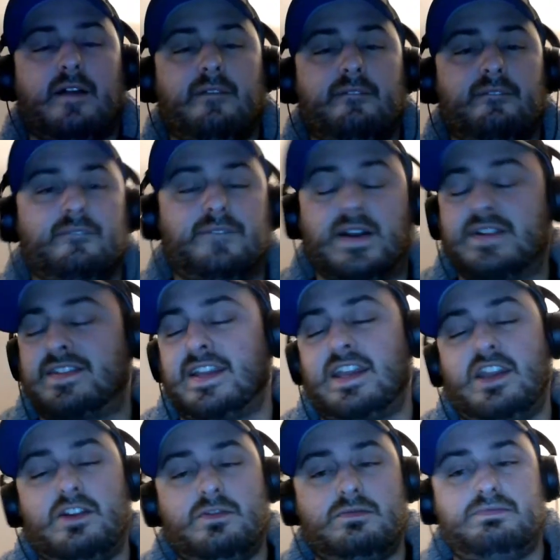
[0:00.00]
First thing
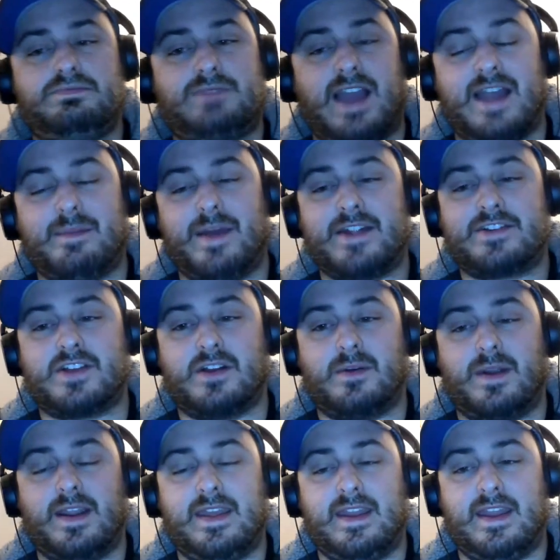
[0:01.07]
you kind of mentioned
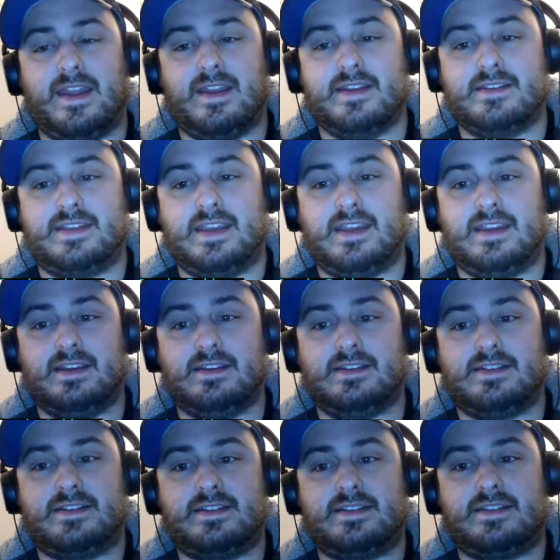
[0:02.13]
already is he's
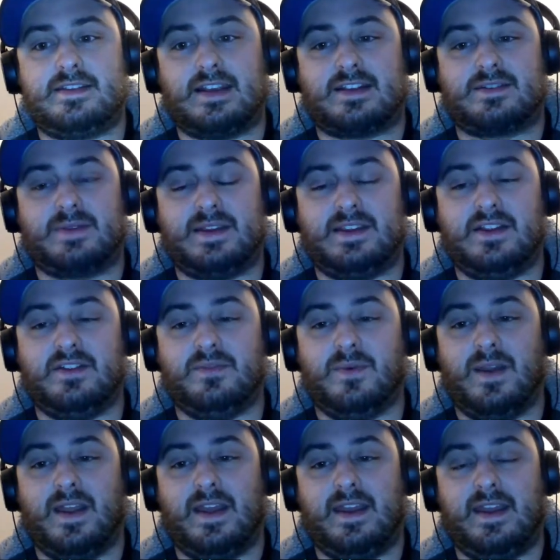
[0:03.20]
6'3",
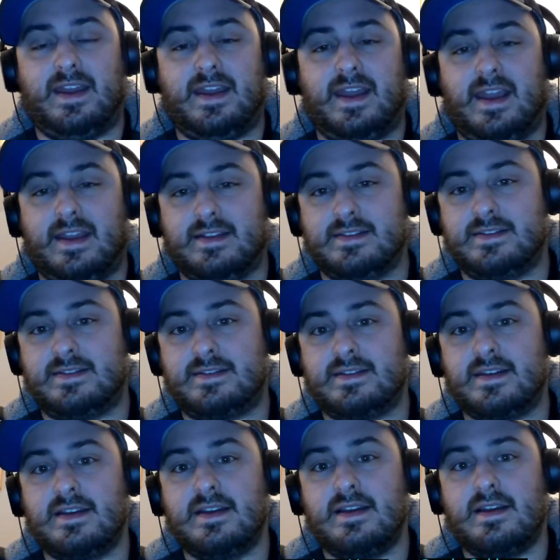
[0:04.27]
220. He is
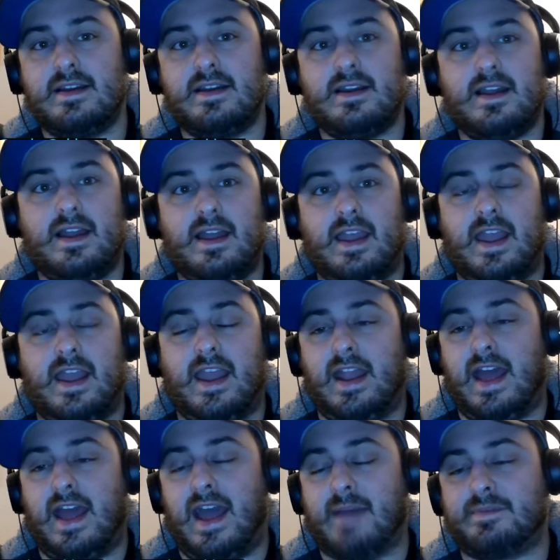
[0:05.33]
an
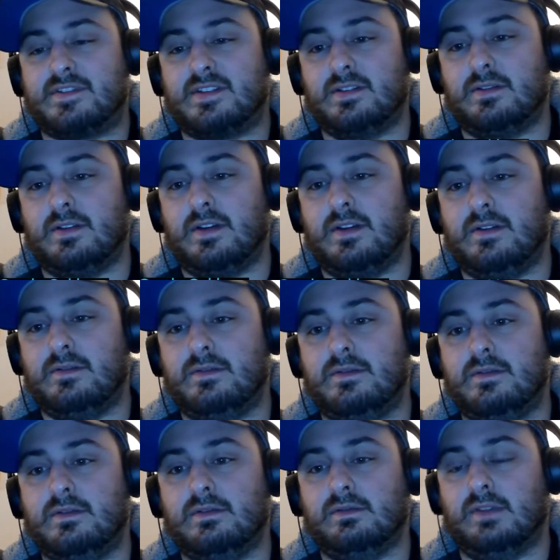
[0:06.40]
absolute
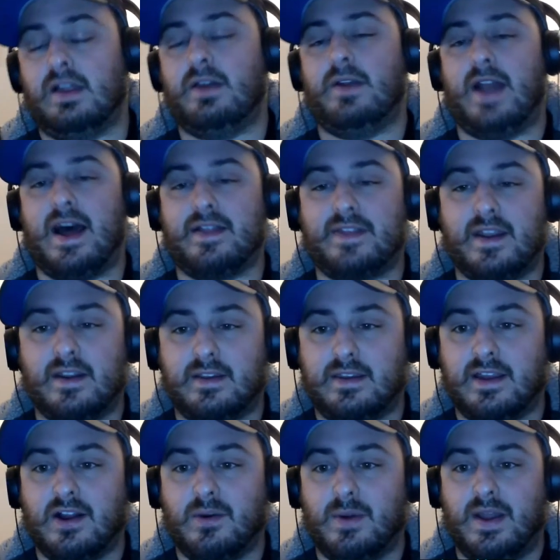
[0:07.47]
load out there to
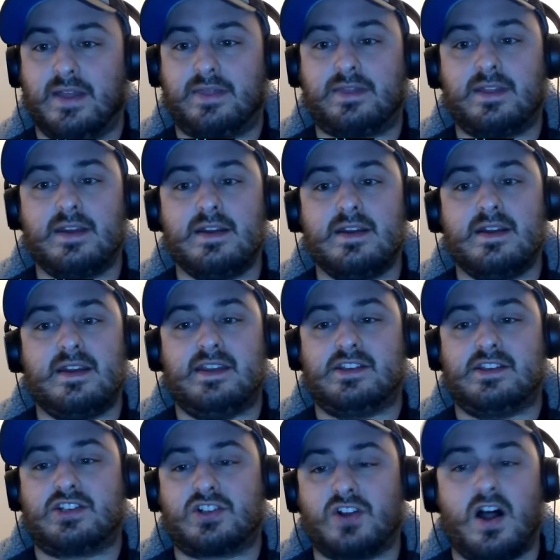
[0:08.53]
deal with. He's
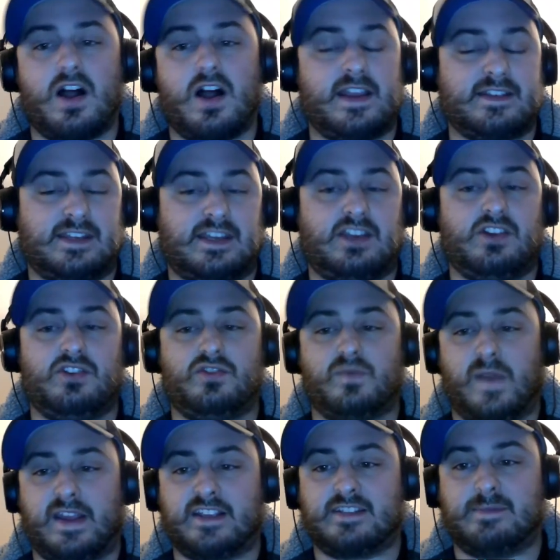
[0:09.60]
strong. He has a huge
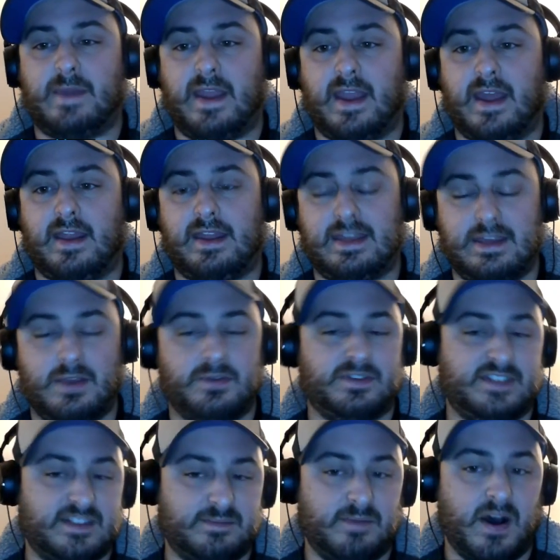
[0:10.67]
wingspan. He uses
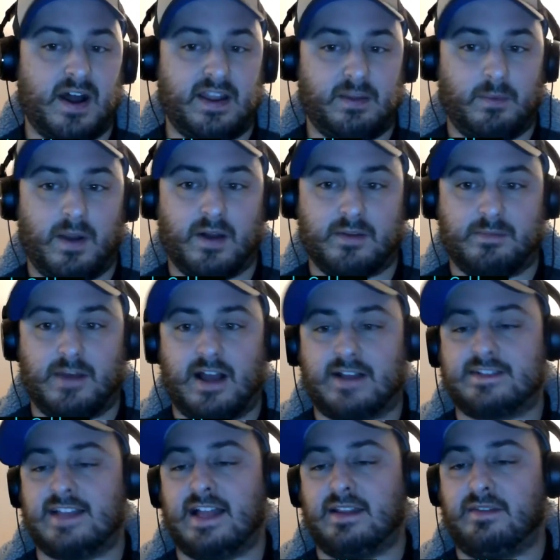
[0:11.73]
his body well to box
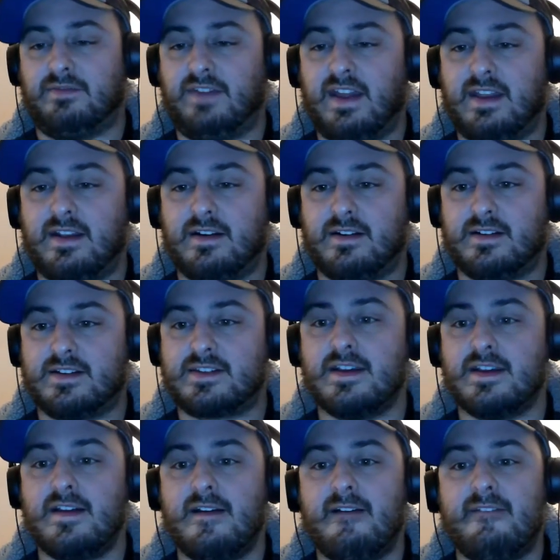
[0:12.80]
out defenders.
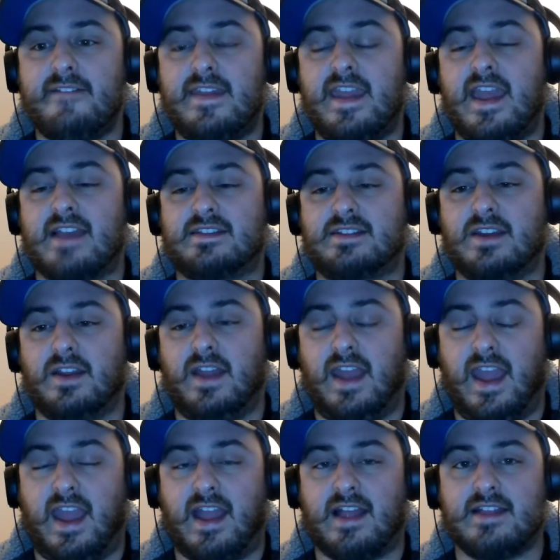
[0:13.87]
He has good
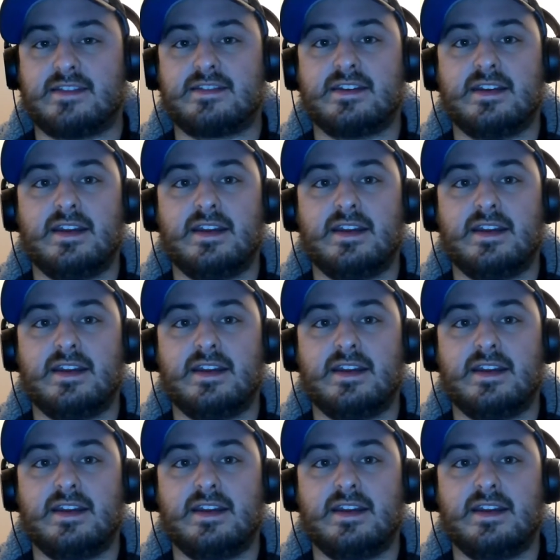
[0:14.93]
hands.